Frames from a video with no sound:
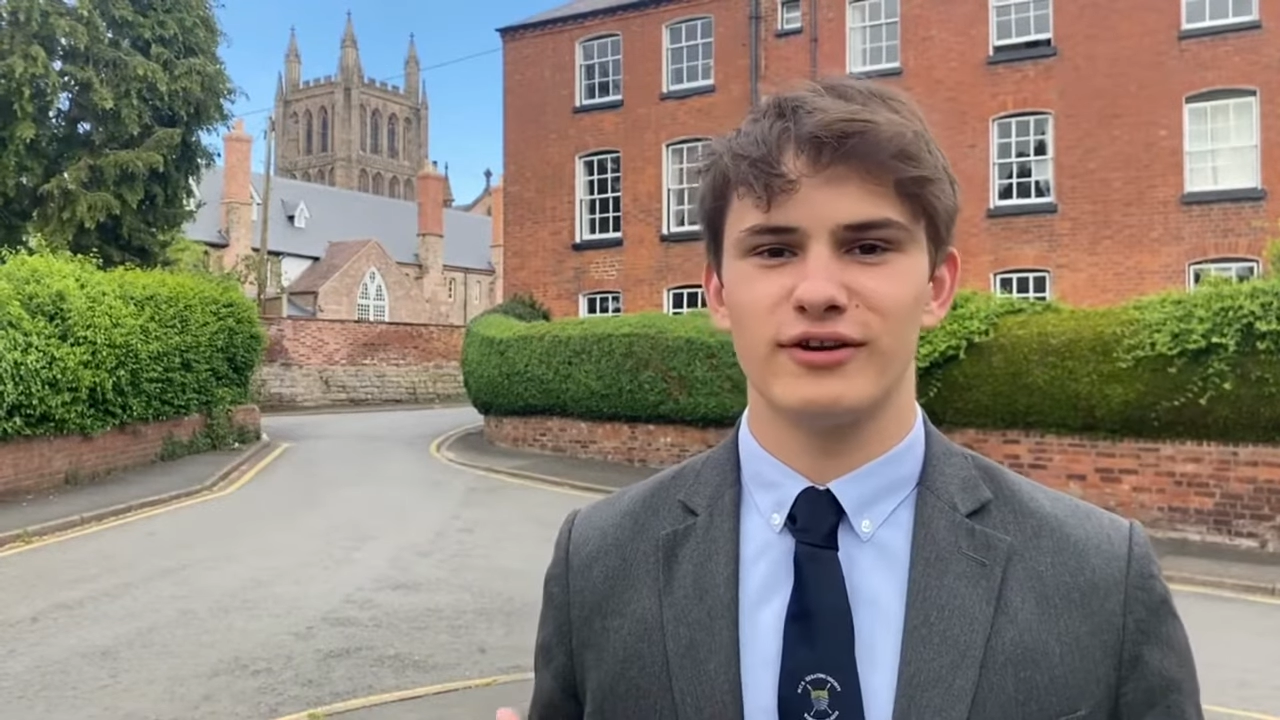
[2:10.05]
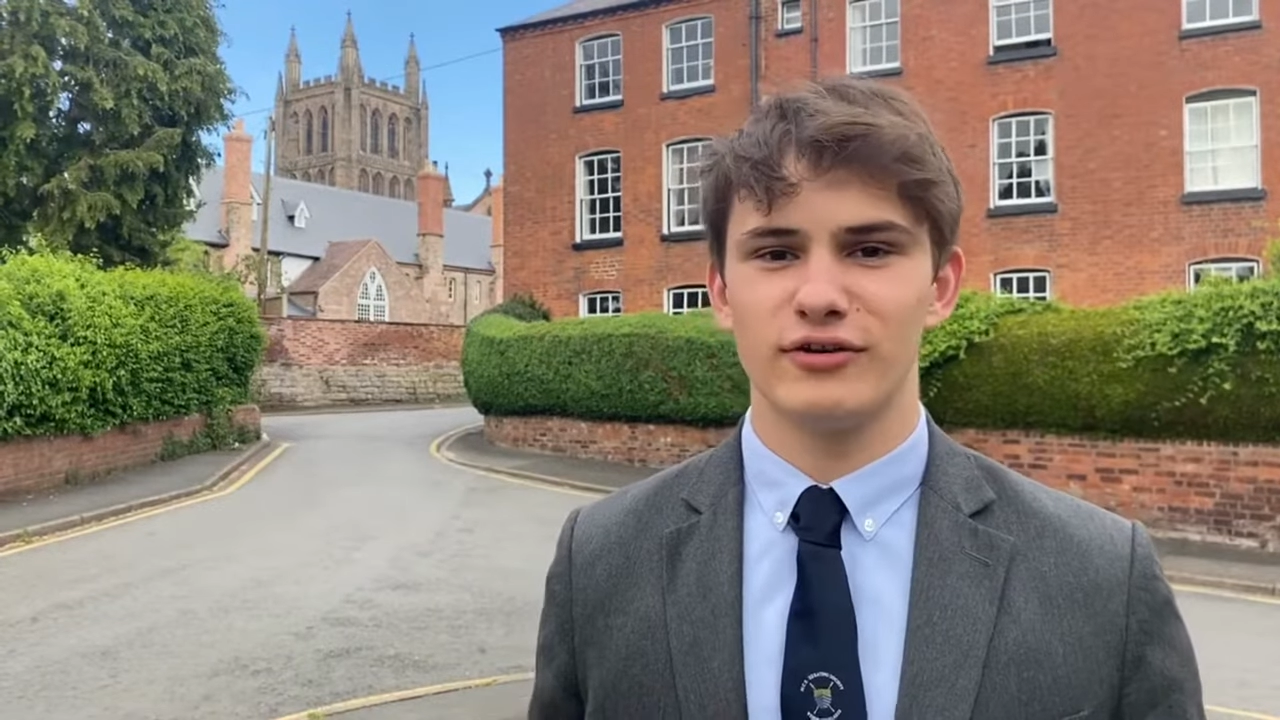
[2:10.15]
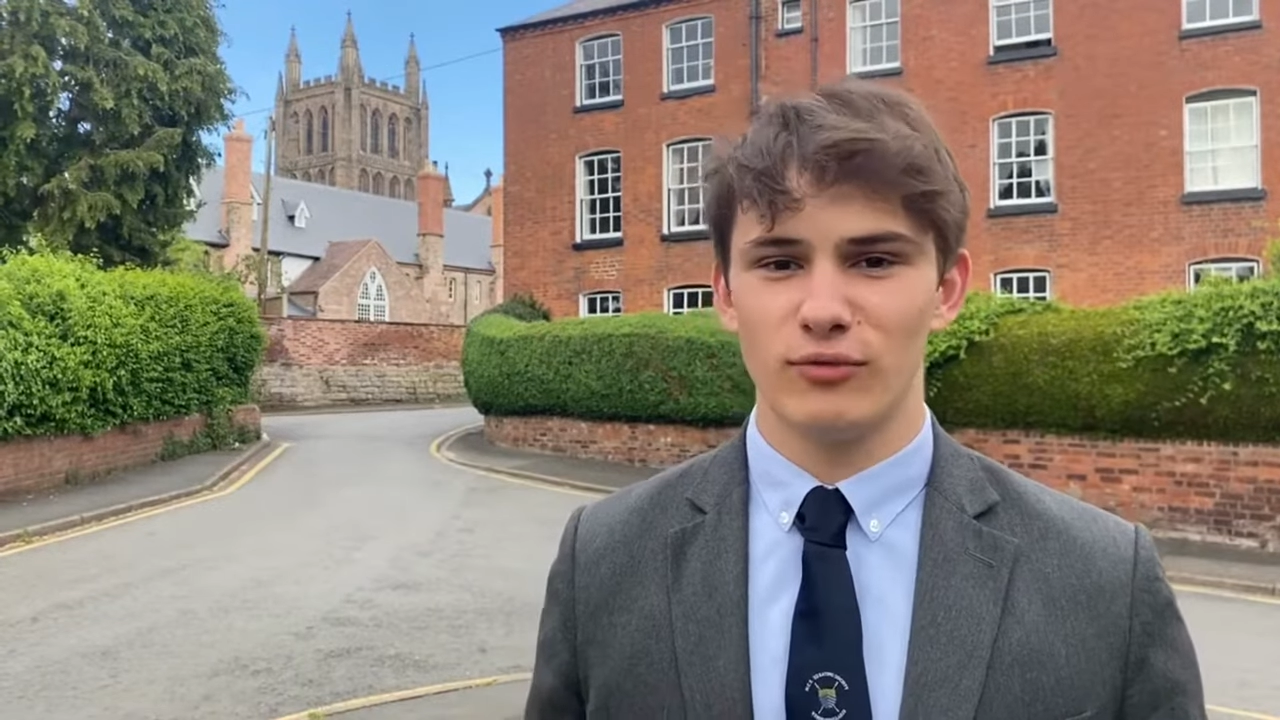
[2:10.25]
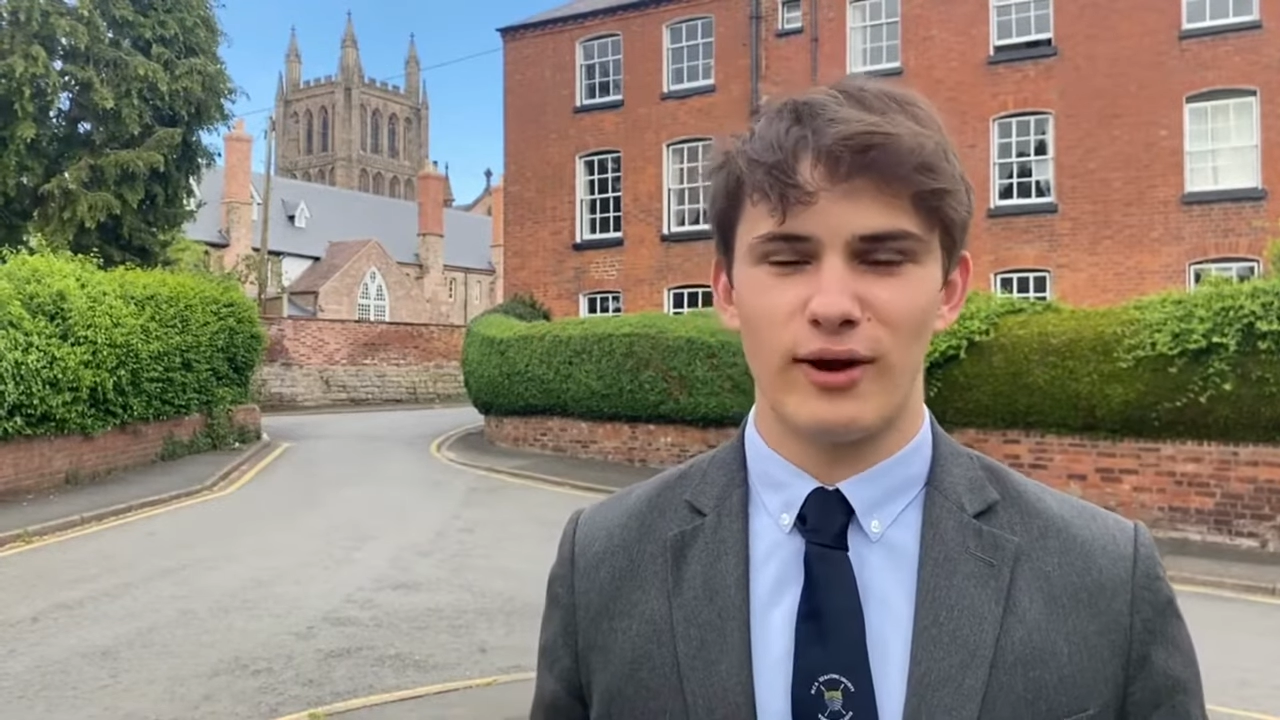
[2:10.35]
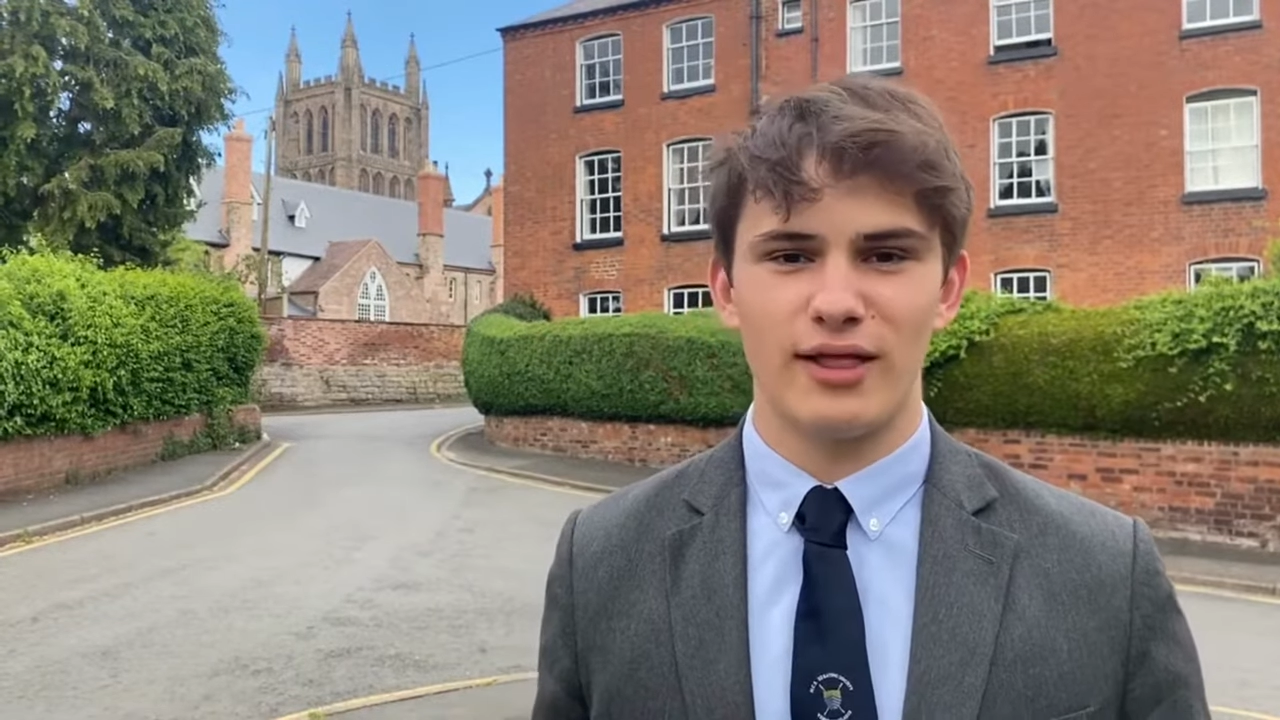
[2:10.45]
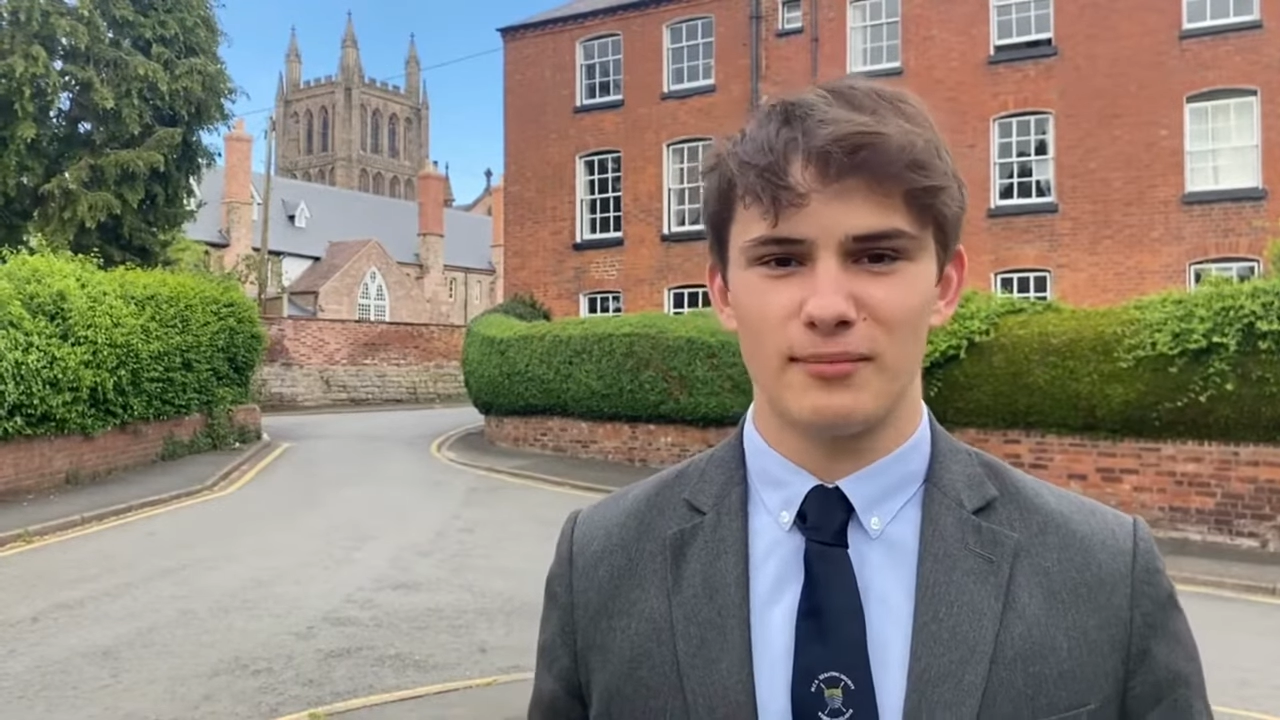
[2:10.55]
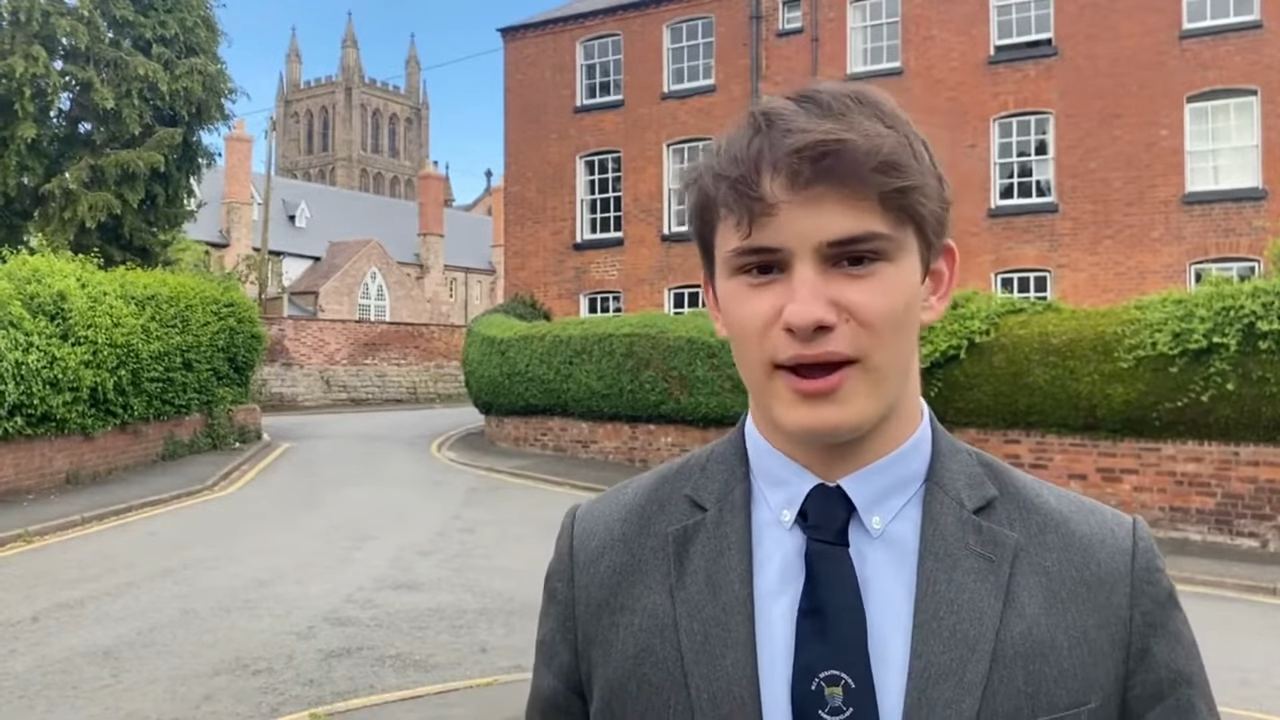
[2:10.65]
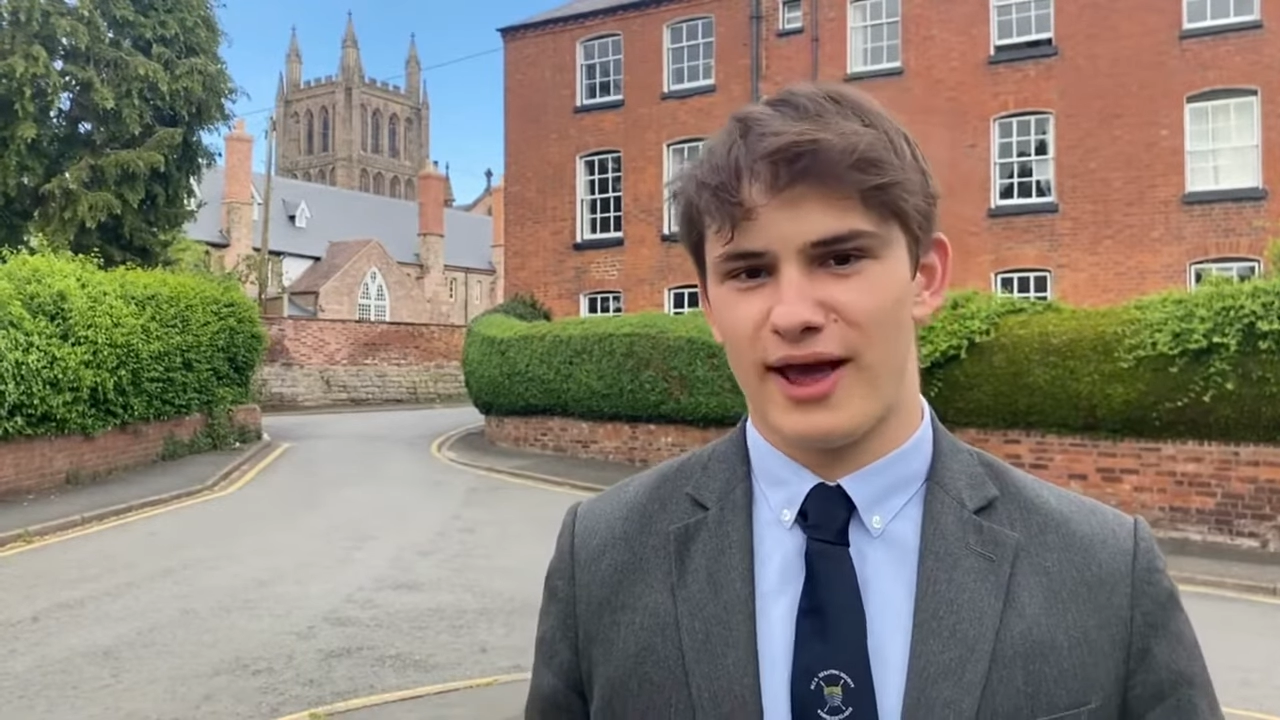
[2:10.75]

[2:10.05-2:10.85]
to do well in my